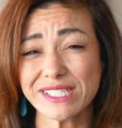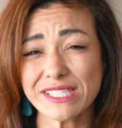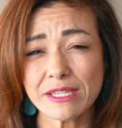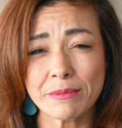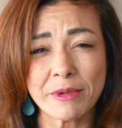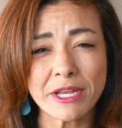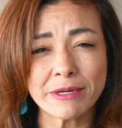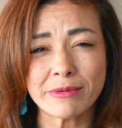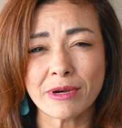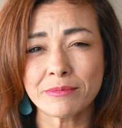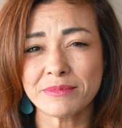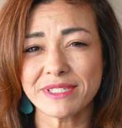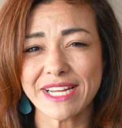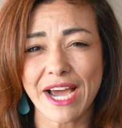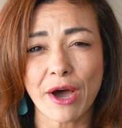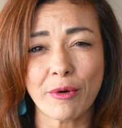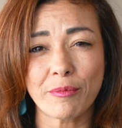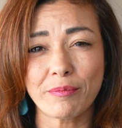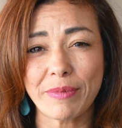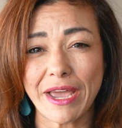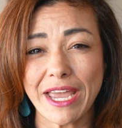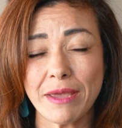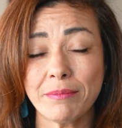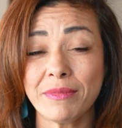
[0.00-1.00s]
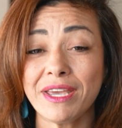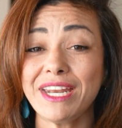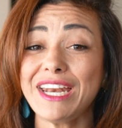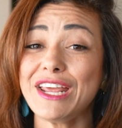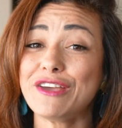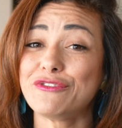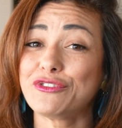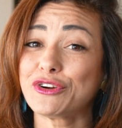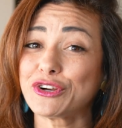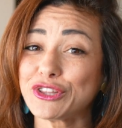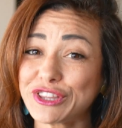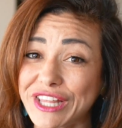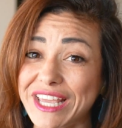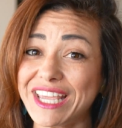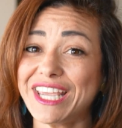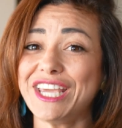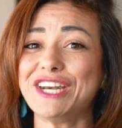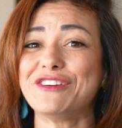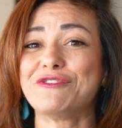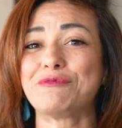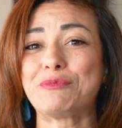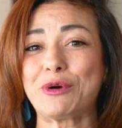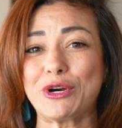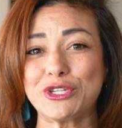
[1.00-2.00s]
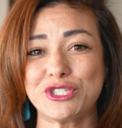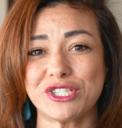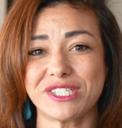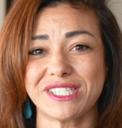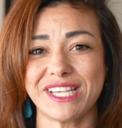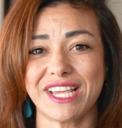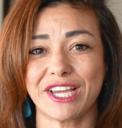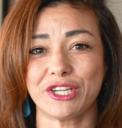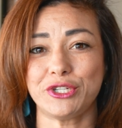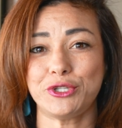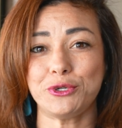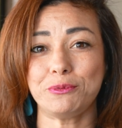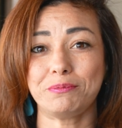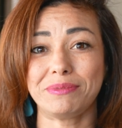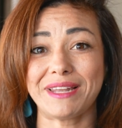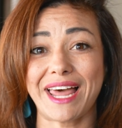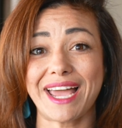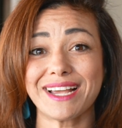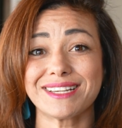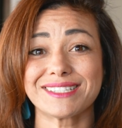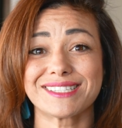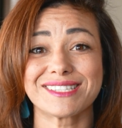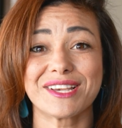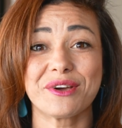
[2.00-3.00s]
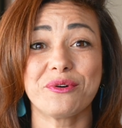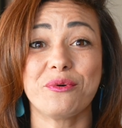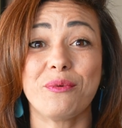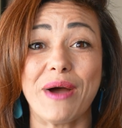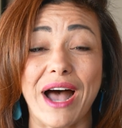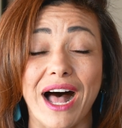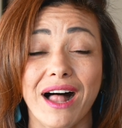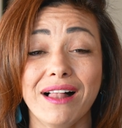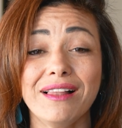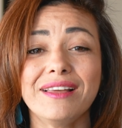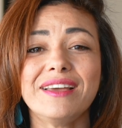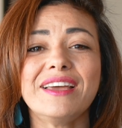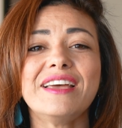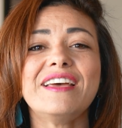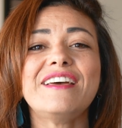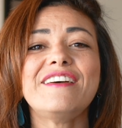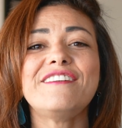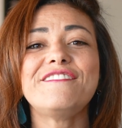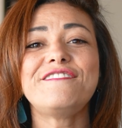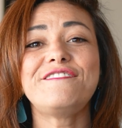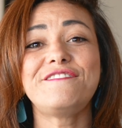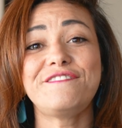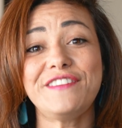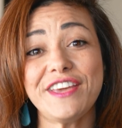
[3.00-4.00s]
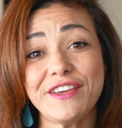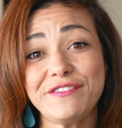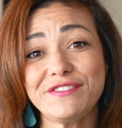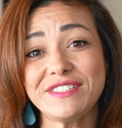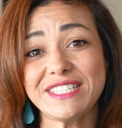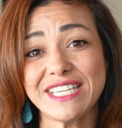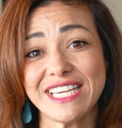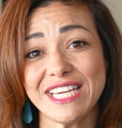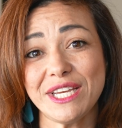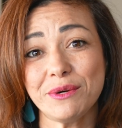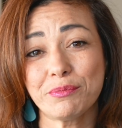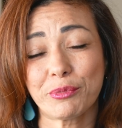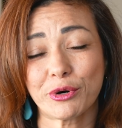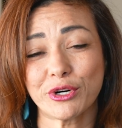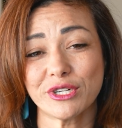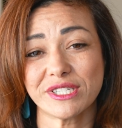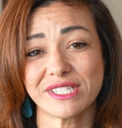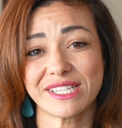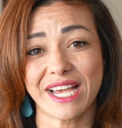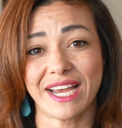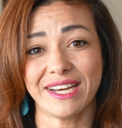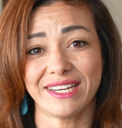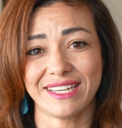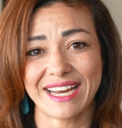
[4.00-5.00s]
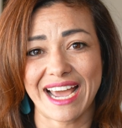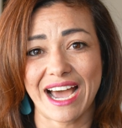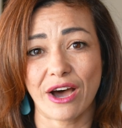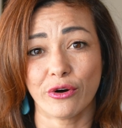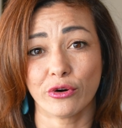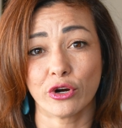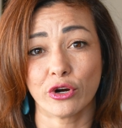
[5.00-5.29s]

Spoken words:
the minimum down payment if you're thinking of purchasing a duplex? Well, 15% down.